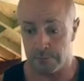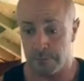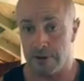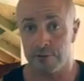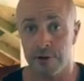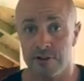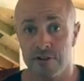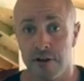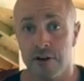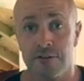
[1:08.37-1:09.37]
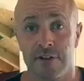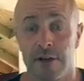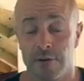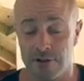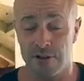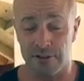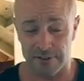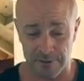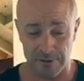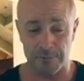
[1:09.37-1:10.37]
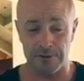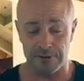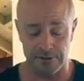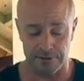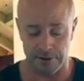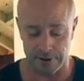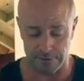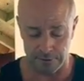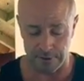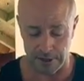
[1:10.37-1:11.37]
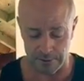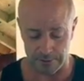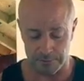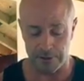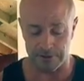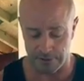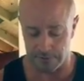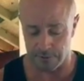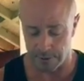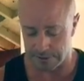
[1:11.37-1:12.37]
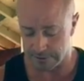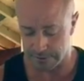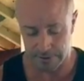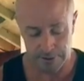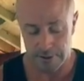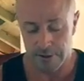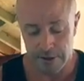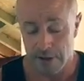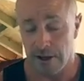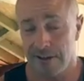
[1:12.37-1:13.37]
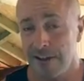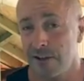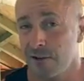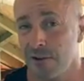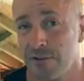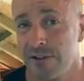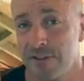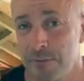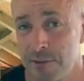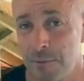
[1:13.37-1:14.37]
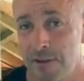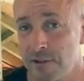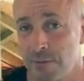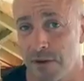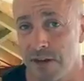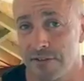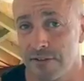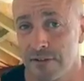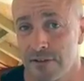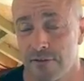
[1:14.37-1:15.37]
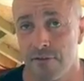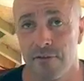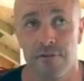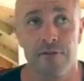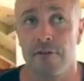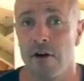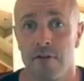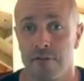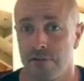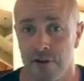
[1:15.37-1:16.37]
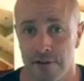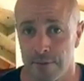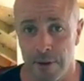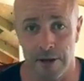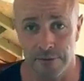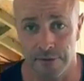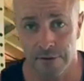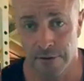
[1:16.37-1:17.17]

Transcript: bench press shirts, and they were shirts especially designed to allow you to bench heavy weights. And they could increase somebody's bench press over 300 pounds.